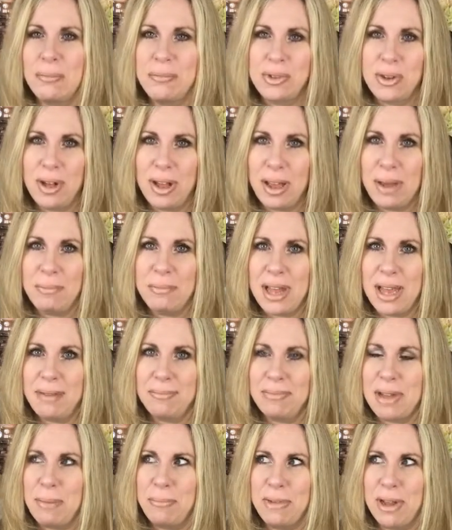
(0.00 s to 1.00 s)
I'm, I'm
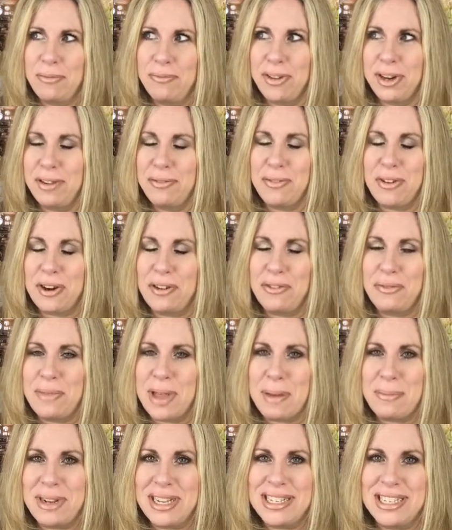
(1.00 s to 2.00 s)
like, I'm not very far
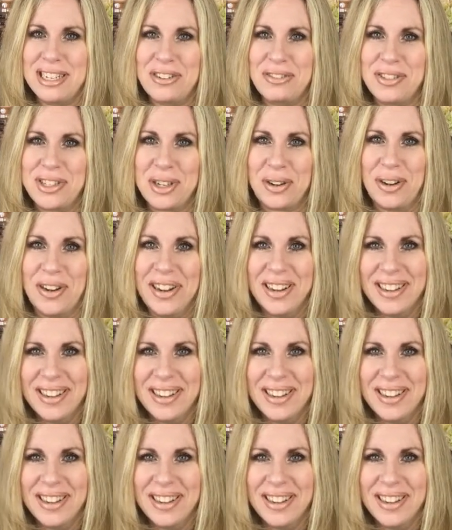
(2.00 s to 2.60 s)
from that myself. So